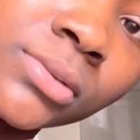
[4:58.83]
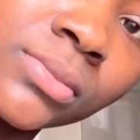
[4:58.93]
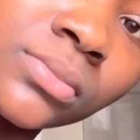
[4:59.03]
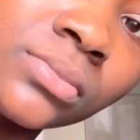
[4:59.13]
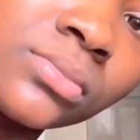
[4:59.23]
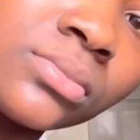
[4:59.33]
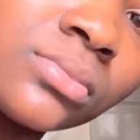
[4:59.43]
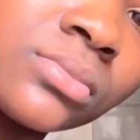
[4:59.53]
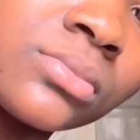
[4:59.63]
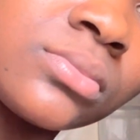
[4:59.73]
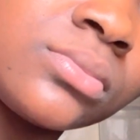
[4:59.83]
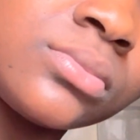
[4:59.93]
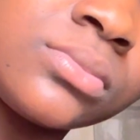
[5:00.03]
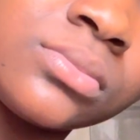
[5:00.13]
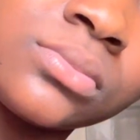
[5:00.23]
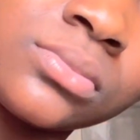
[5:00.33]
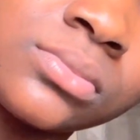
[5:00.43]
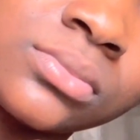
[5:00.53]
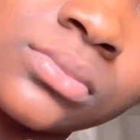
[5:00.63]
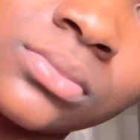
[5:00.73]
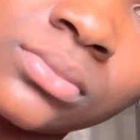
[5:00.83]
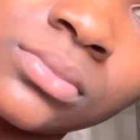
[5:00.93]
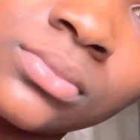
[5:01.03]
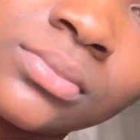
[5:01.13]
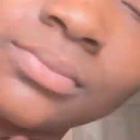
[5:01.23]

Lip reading: There's this texture that was leaving there.